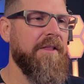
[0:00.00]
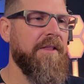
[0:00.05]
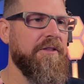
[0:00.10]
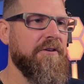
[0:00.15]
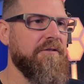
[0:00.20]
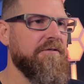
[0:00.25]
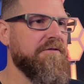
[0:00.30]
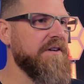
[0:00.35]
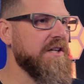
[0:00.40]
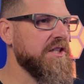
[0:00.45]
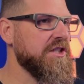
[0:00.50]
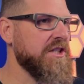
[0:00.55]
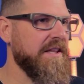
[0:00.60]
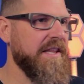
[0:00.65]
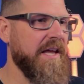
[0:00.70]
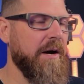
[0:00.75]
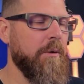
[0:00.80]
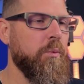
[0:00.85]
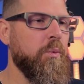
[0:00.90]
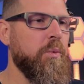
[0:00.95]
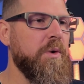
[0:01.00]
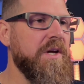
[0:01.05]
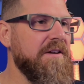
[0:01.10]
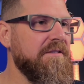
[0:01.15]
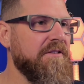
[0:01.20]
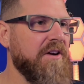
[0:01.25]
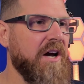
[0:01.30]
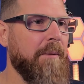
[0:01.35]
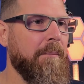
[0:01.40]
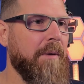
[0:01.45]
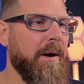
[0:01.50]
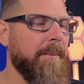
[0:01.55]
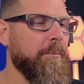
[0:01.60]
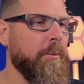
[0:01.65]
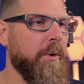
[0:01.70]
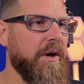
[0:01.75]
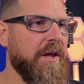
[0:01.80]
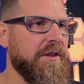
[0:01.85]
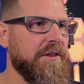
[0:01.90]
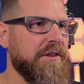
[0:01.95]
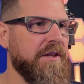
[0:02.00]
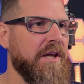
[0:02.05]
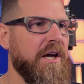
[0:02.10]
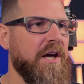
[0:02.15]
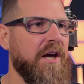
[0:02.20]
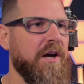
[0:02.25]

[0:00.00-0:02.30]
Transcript: the vision that we've come up with